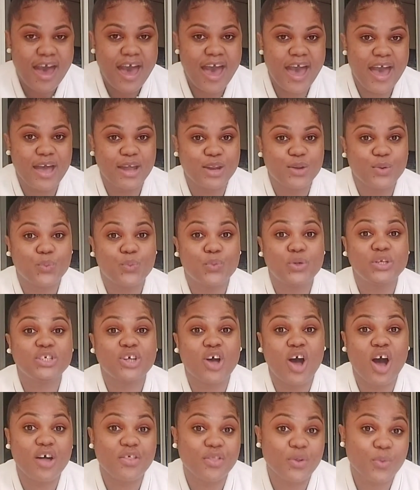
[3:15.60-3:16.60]
and which
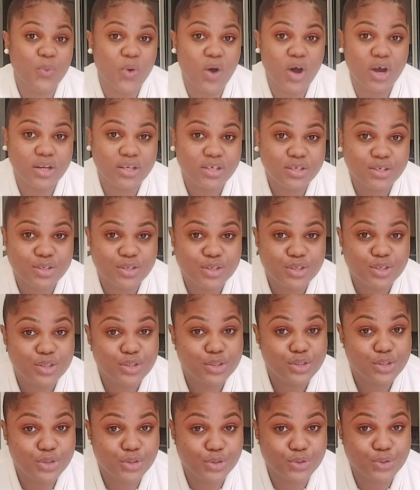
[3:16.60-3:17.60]
other one
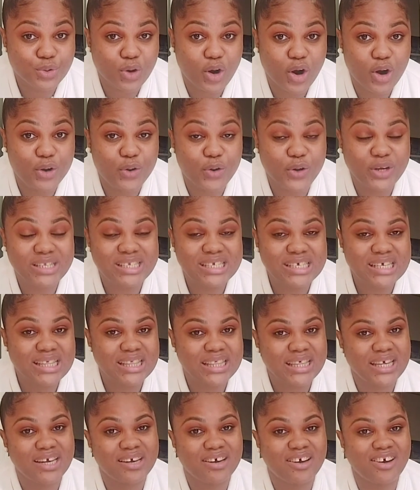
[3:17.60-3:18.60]
you are going to
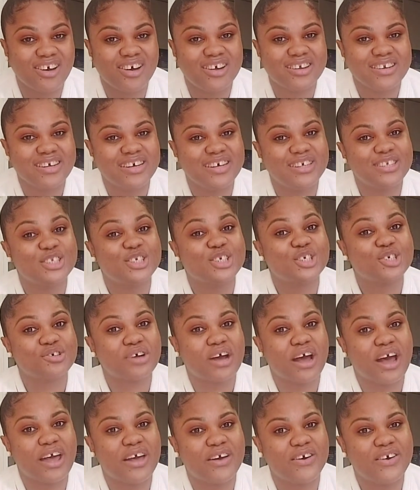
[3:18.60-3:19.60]
think on and
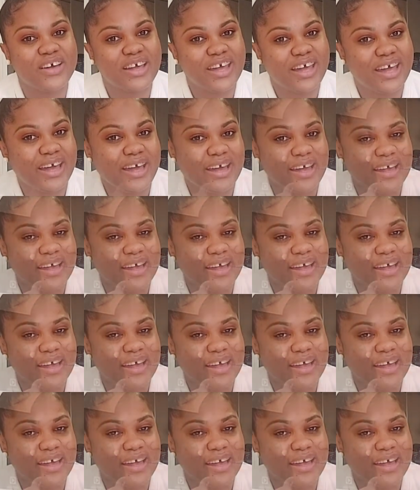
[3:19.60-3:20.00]
try, okay?